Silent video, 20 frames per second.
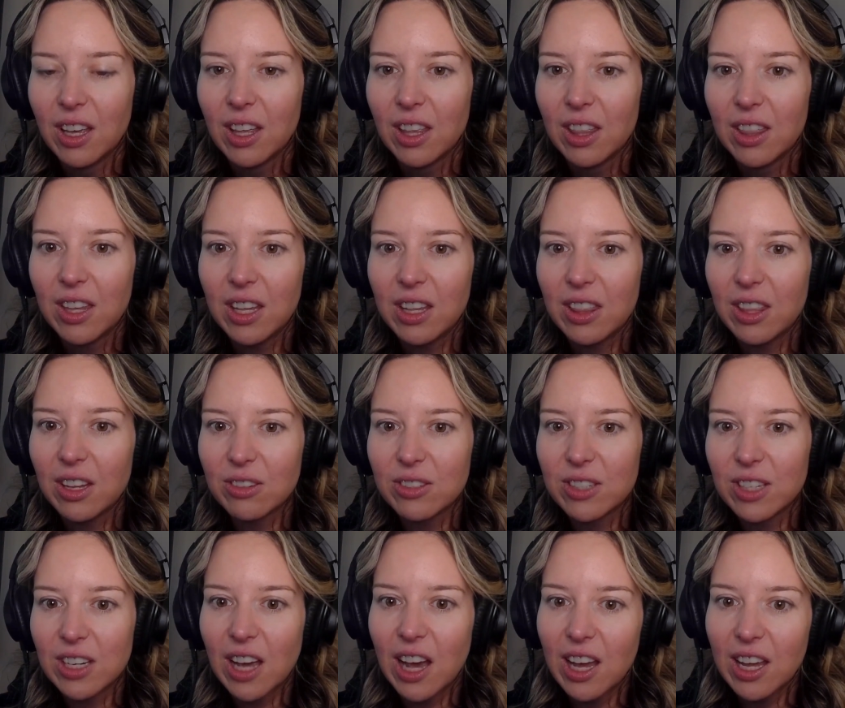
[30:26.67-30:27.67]
then they're
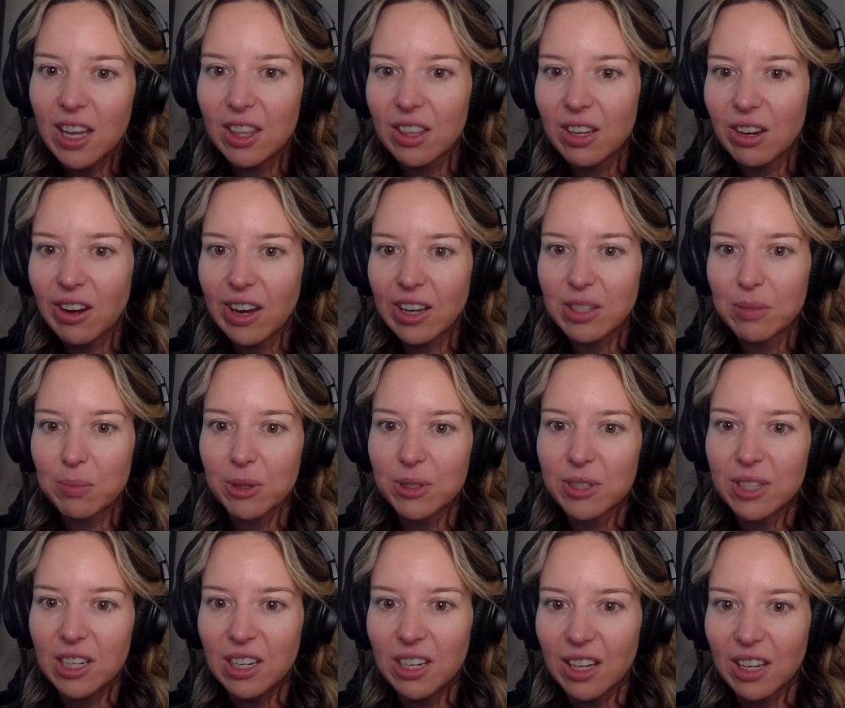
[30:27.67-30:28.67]
denying their
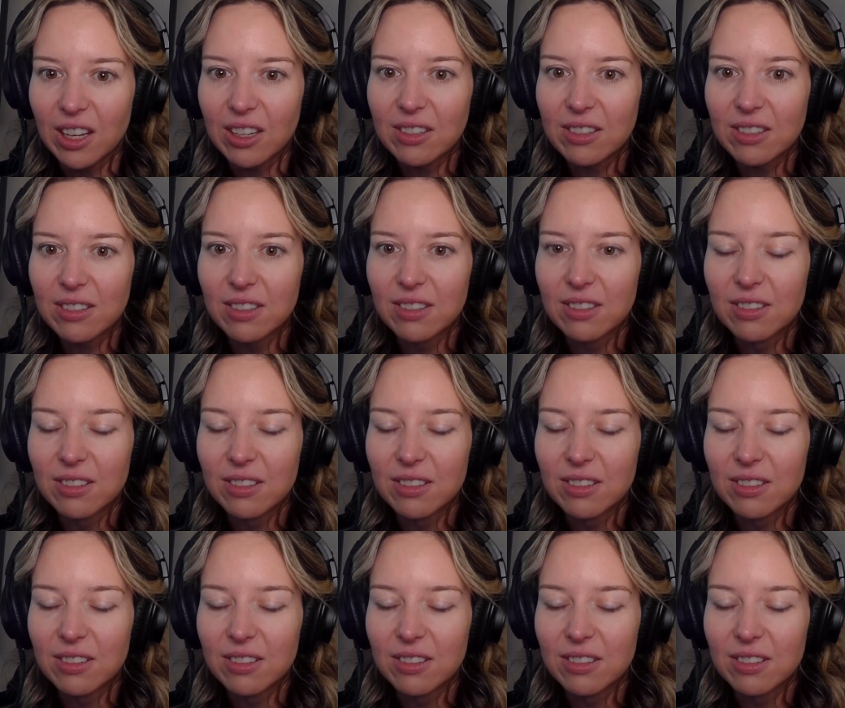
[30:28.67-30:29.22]
expertise.